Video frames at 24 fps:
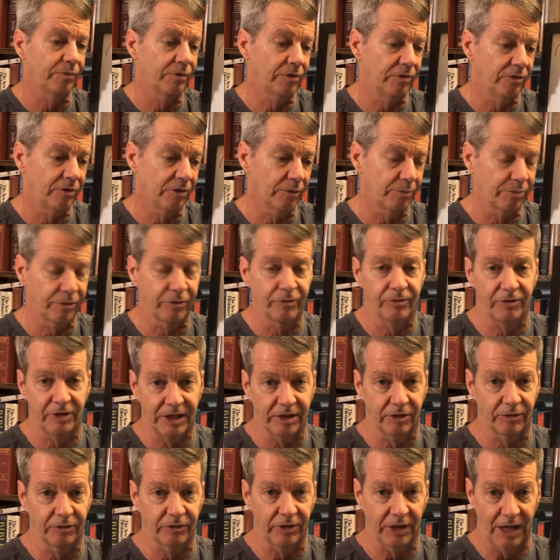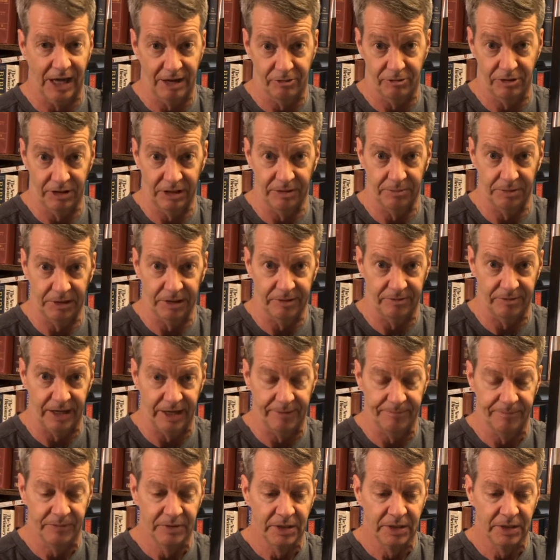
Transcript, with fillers: till proven guilty i really believe that